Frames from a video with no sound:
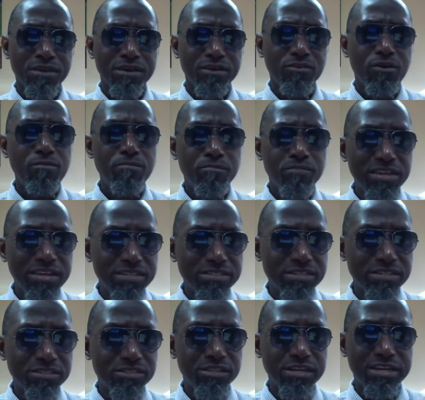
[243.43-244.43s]

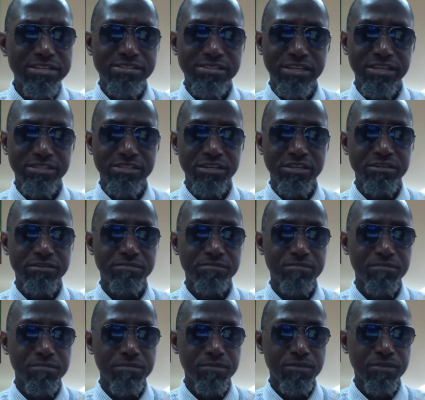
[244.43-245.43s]
Complacency has set in.
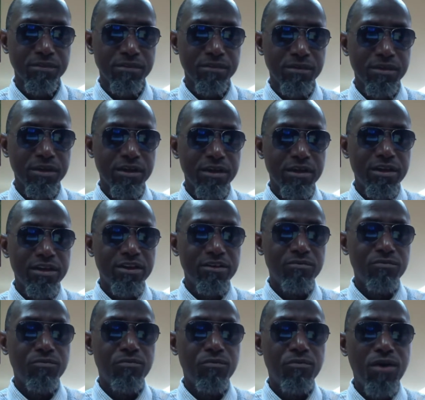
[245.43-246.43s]

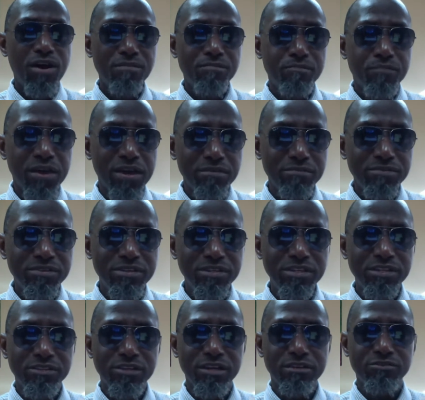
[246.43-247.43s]
What Pep
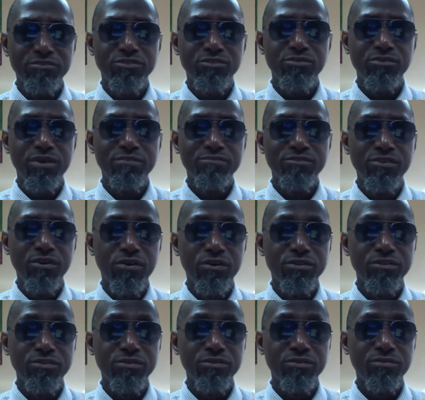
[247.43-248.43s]
needed to have
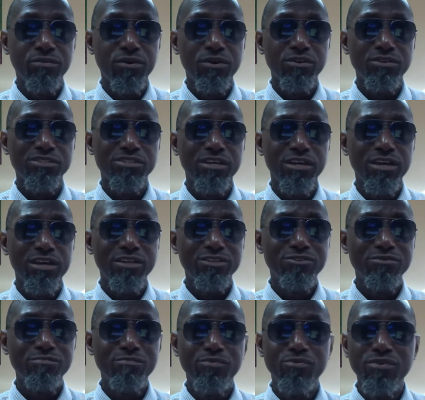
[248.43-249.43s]
done was to
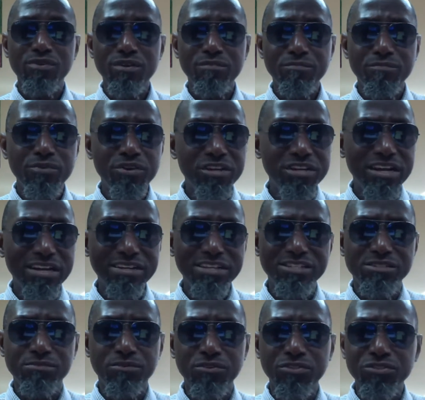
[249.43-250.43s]
bring in at least
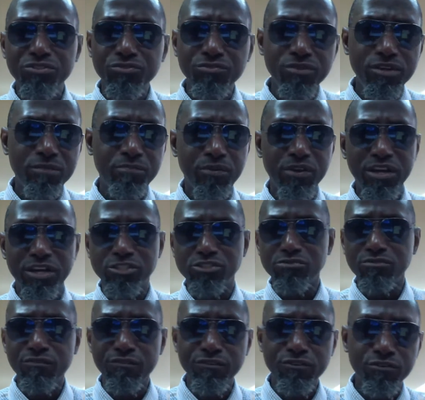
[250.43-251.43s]
3 players
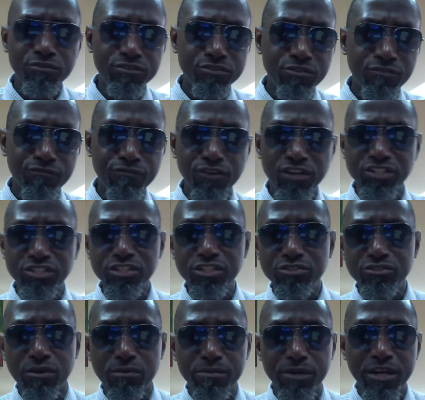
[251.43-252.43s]
to freshen it
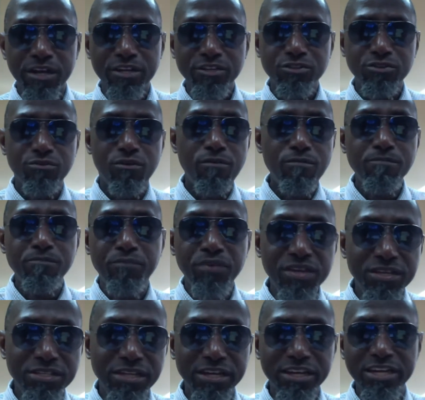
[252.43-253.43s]
up, to
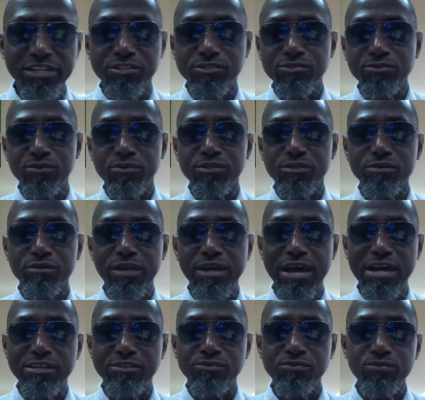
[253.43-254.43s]
compete against those
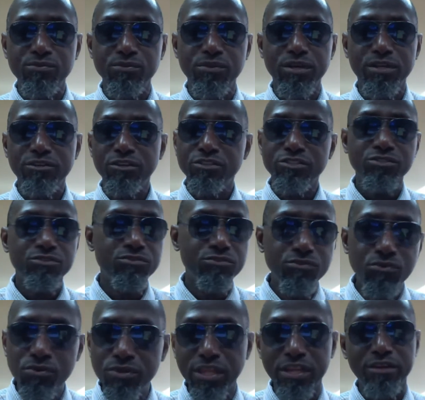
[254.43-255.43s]
guys who just
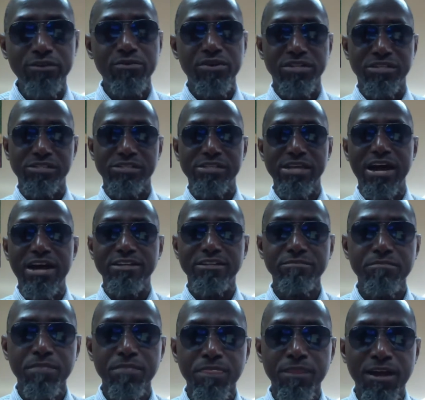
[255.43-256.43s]
know that they're going to start.
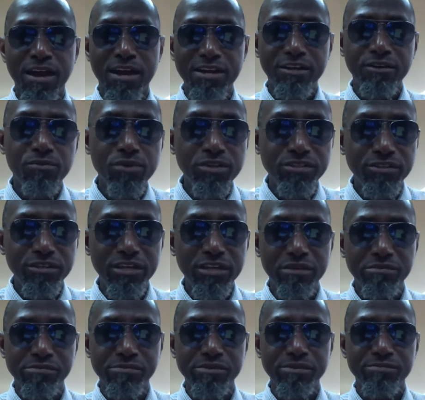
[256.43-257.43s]
And they go into
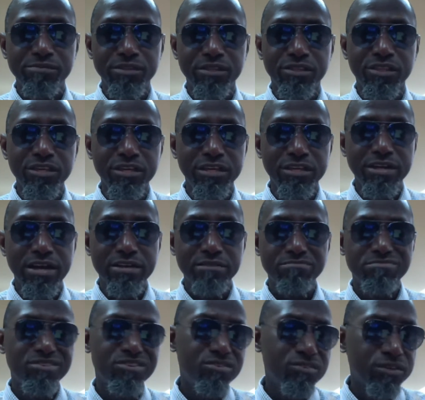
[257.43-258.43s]
games thinking that,
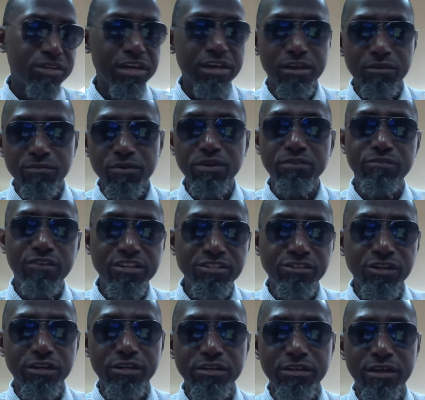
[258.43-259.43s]
okay, we'll
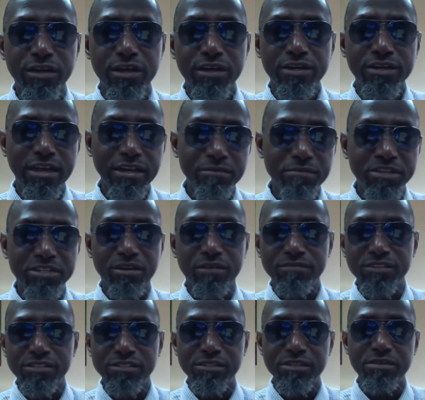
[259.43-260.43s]
eventually get the better of
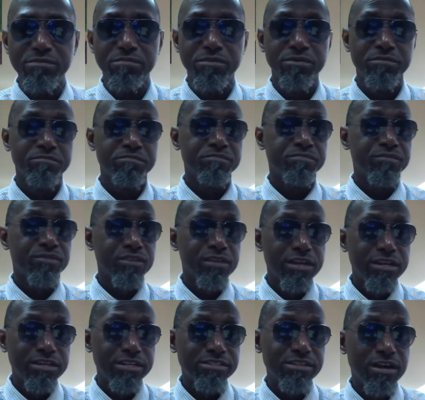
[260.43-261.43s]
this team.
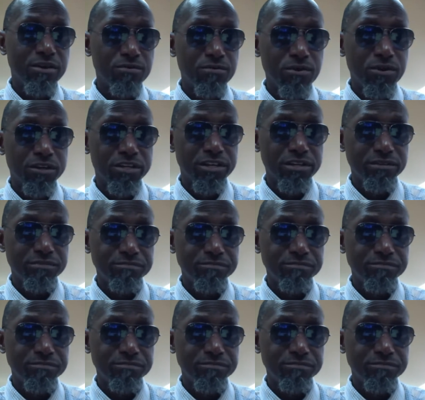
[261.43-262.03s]
It is not working.